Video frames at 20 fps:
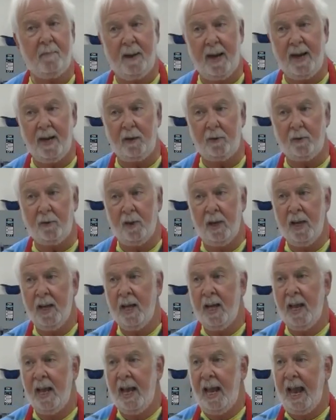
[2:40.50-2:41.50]
base.
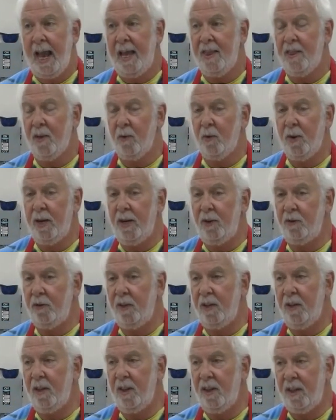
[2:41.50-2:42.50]
And the
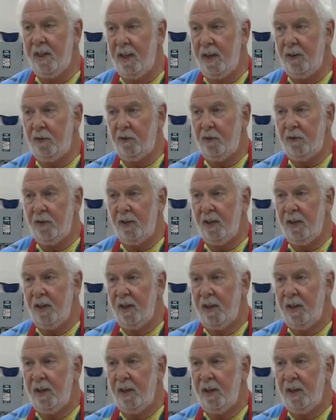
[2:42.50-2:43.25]
reason this